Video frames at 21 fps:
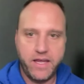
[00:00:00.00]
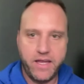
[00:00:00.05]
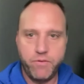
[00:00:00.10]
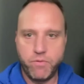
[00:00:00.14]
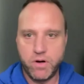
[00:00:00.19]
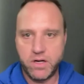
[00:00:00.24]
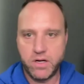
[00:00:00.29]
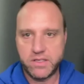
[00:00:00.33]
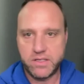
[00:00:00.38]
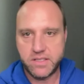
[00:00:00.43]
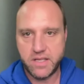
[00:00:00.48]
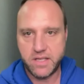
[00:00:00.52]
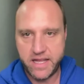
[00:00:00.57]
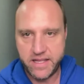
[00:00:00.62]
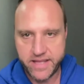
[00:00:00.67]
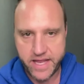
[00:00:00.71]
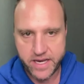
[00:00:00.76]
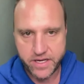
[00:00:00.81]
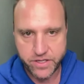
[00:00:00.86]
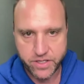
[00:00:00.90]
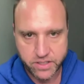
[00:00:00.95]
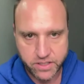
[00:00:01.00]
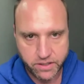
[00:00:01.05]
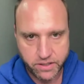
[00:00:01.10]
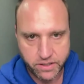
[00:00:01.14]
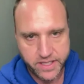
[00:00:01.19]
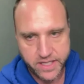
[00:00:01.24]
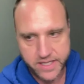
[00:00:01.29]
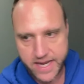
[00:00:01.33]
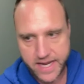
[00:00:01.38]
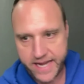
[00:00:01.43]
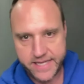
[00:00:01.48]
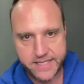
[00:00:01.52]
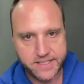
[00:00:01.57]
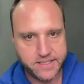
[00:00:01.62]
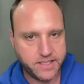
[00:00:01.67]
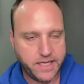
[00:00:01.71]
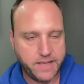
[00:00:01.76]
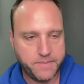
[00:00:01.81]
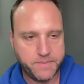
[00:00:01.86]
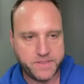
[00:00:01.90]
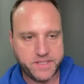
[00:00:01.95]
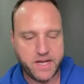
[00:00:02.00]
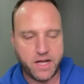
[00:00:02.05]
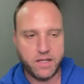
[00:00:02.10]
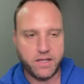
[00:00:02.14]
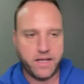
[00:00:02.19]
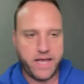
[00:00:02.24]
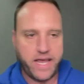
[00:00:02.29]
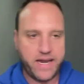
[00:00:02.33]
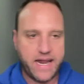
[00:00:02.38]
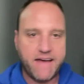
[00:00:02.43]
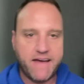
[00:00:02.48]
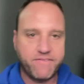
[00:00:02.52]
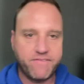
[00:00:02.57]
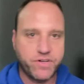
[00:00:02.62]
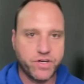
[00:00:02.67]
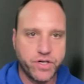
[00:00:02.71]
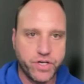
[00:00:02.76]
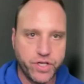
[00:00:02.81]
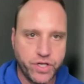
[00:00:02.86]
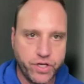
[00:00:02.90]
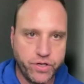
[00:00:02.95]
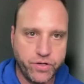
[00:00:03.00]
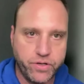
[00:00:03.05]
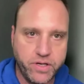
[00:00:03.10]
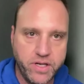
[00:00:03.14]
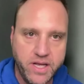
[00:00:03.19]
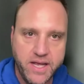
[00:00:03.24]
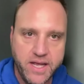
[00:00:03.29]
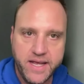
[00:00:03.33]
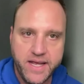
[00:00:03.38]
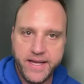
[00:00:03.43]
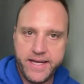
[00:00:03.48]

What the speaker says: He works, and then during the day, he sleeps till late afternoon.